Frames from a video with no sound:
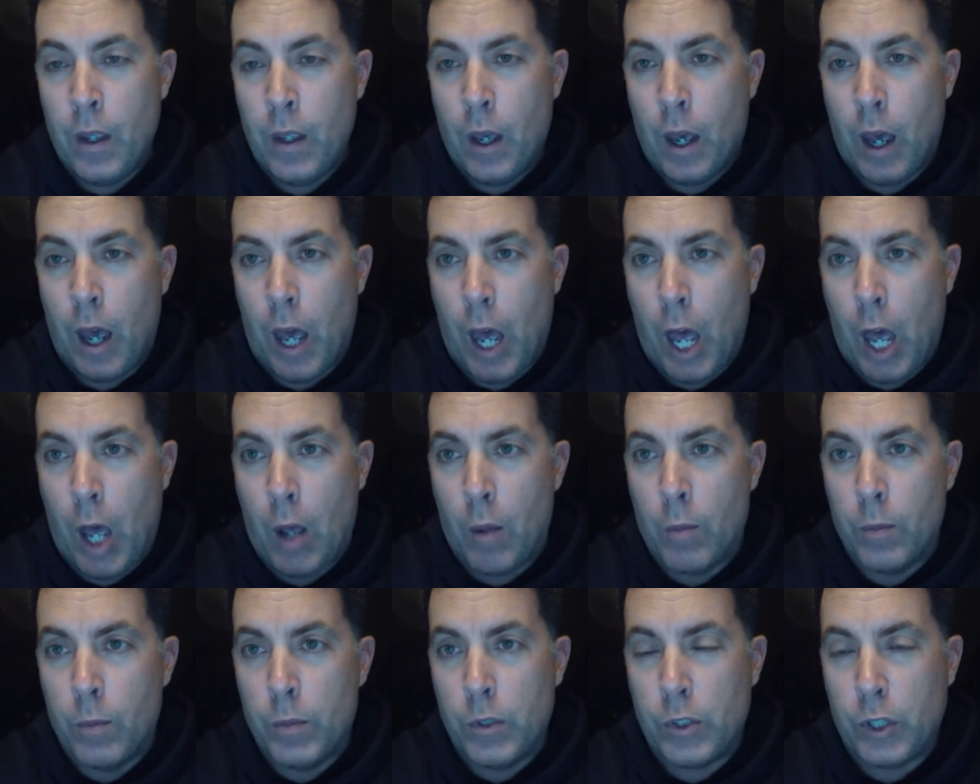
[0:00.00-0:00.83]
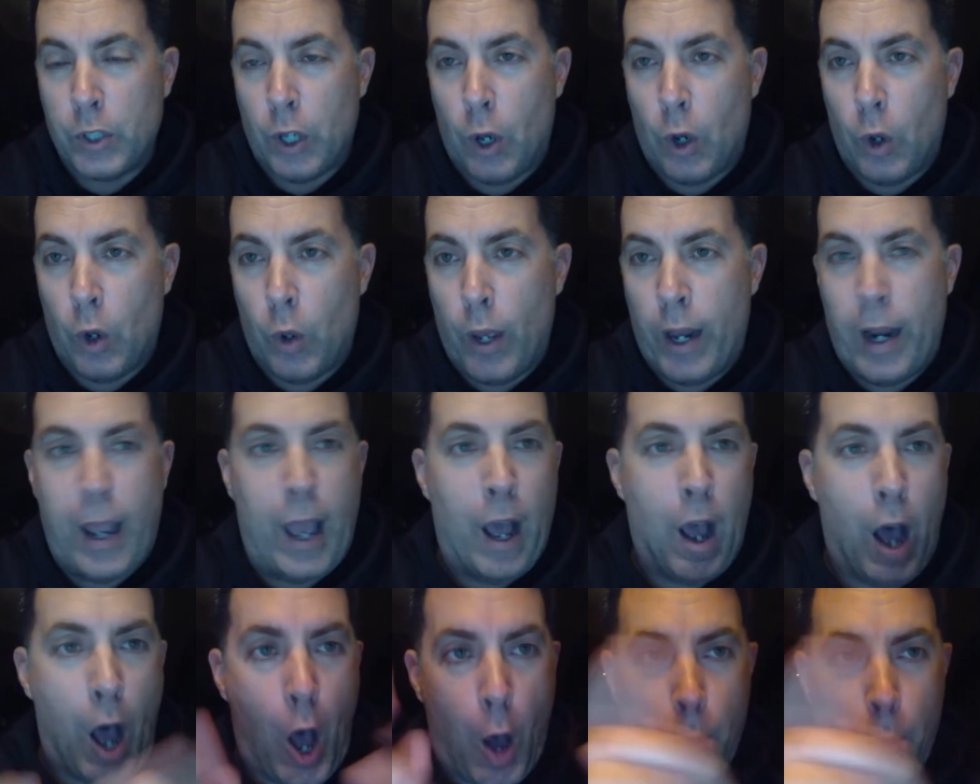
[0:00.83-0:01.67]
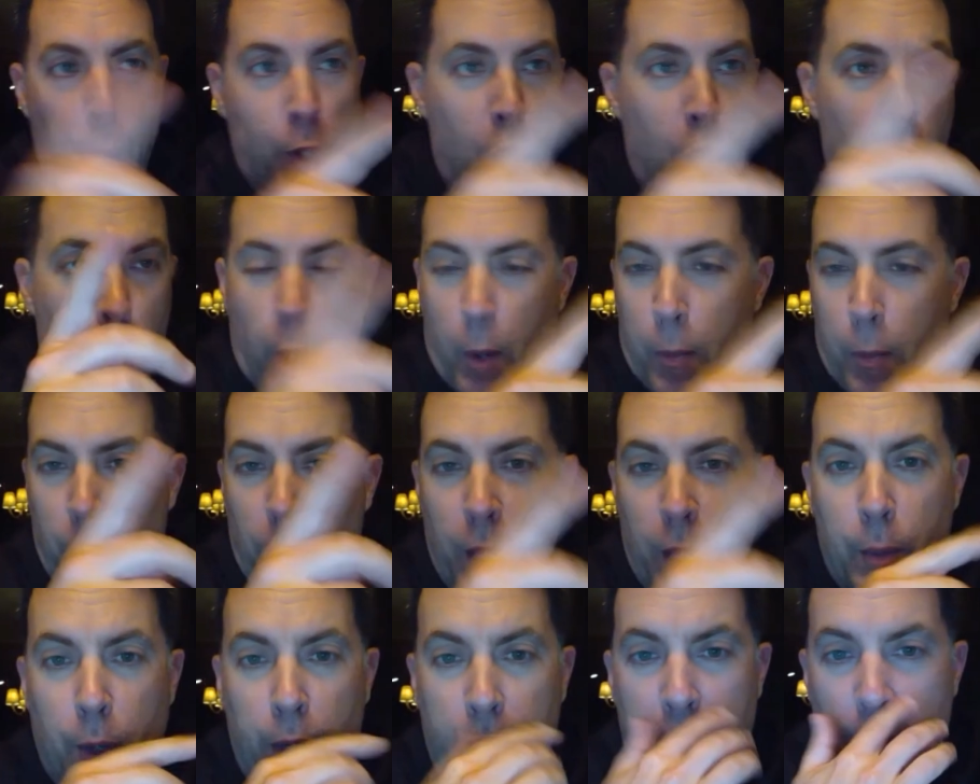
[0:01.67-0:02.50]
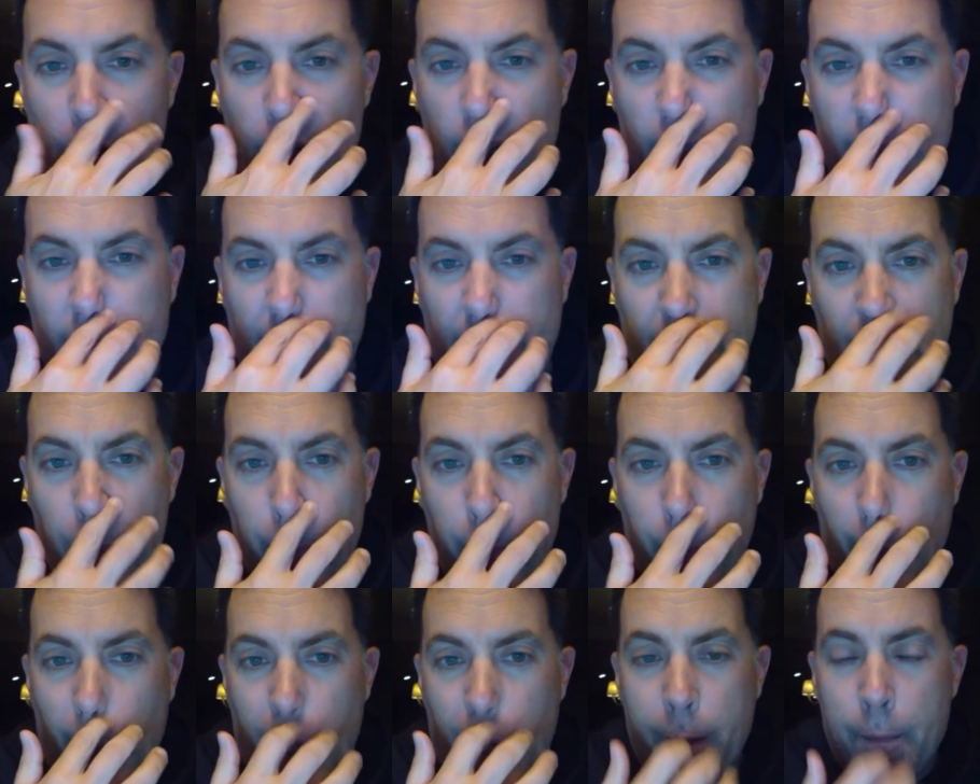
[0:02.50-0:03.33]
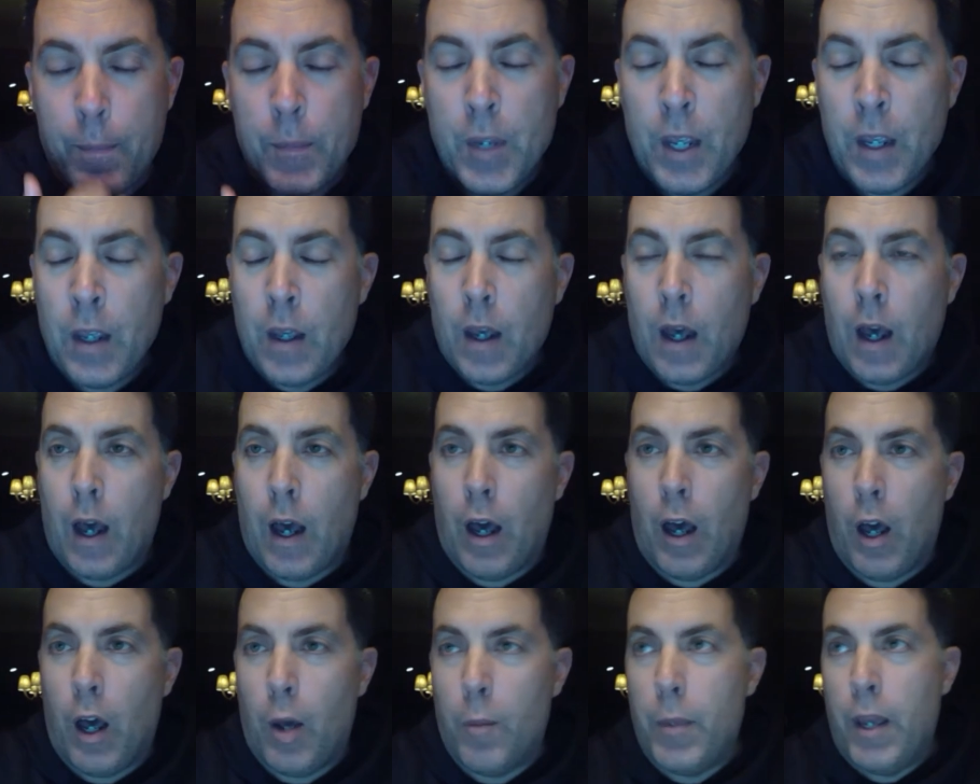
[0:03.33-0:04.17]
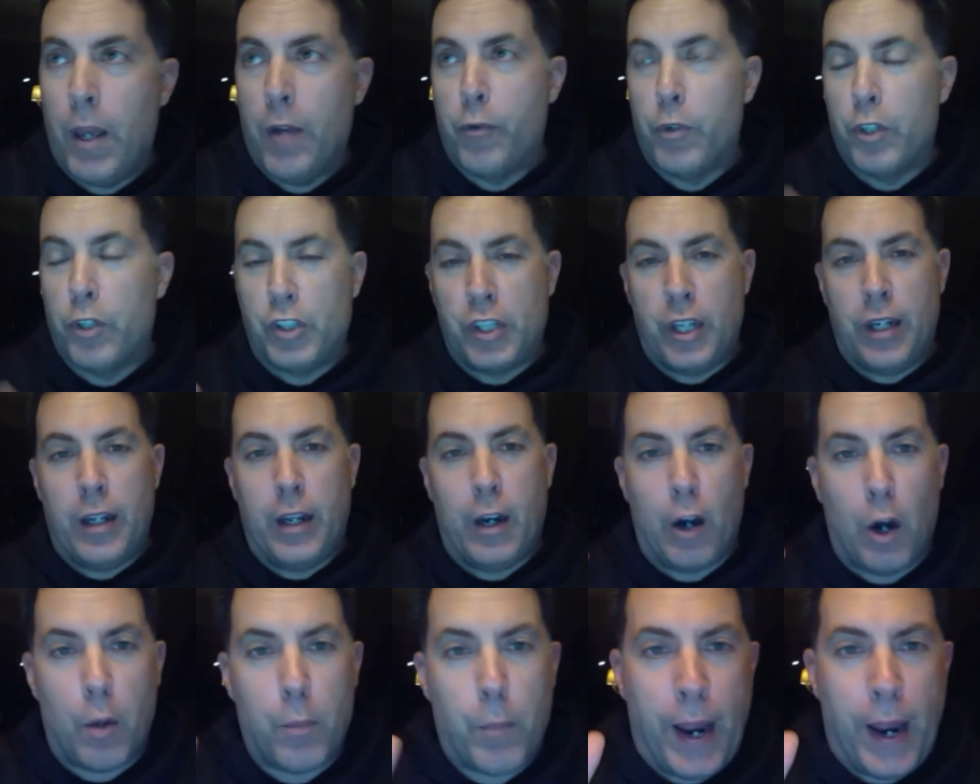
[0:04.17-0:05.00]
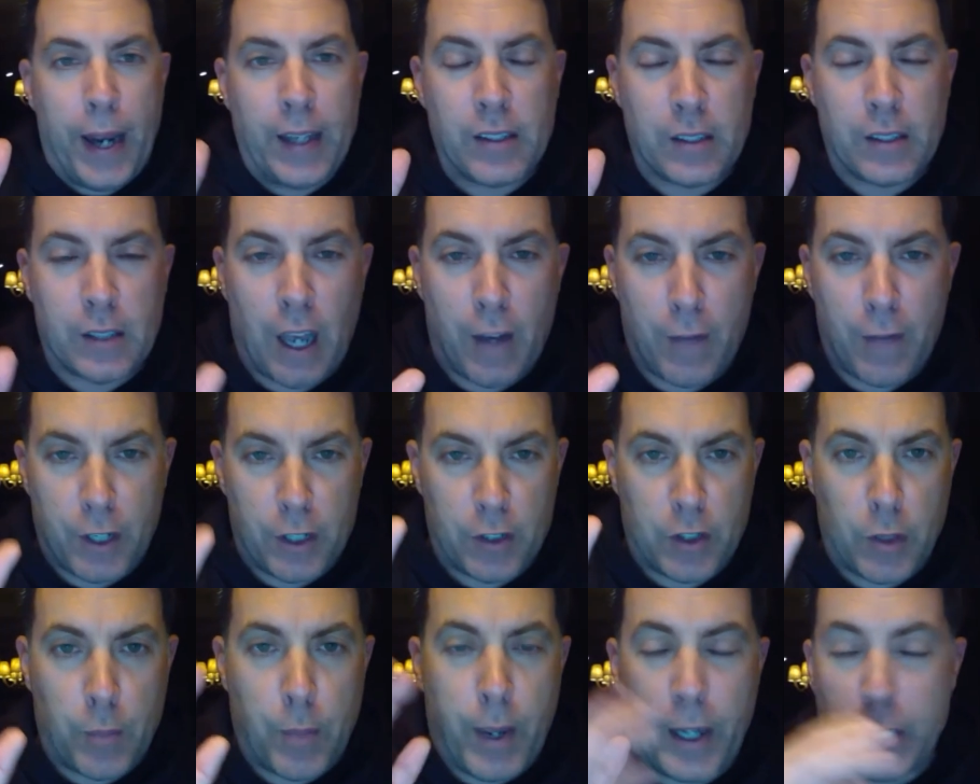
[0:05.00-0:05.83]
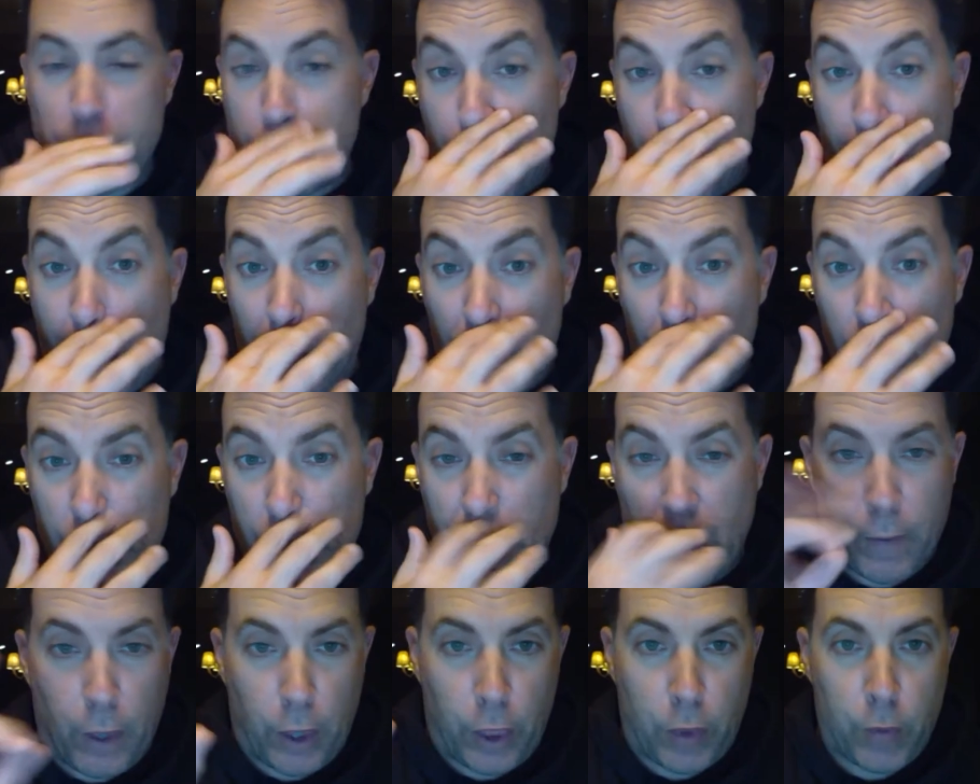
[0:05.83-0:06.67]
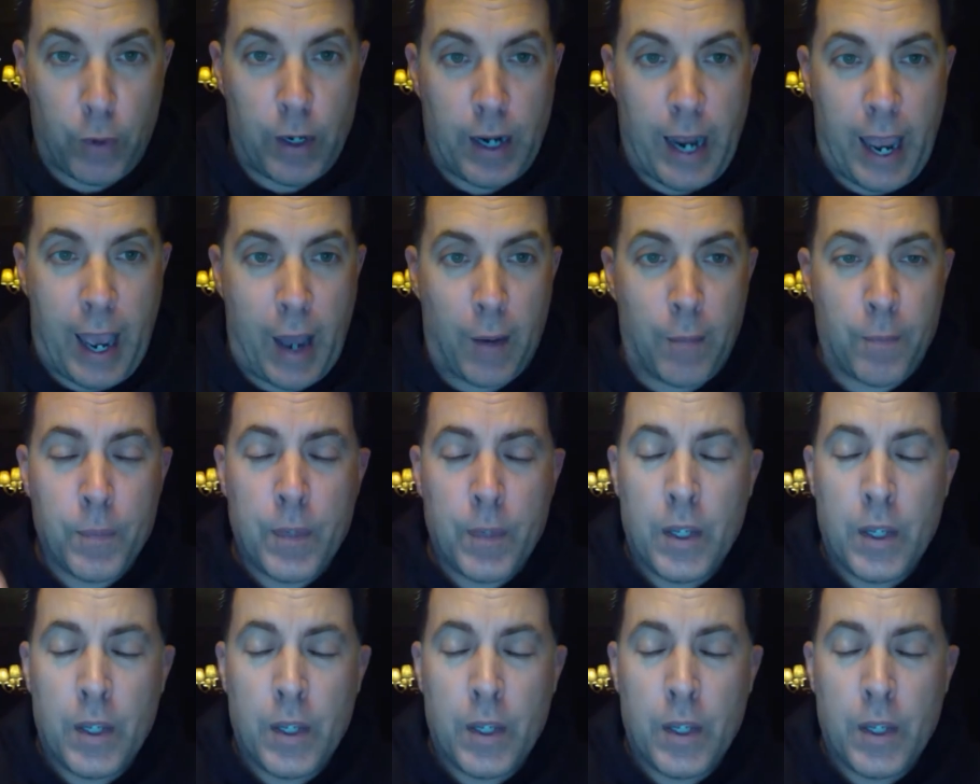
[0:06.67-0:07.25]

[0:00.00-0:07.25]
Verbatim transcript: Um, so, and I'll pull up our playbook here in a second, but um, if we're sitting in our base stuff, just the base Baylor stuff, the three down,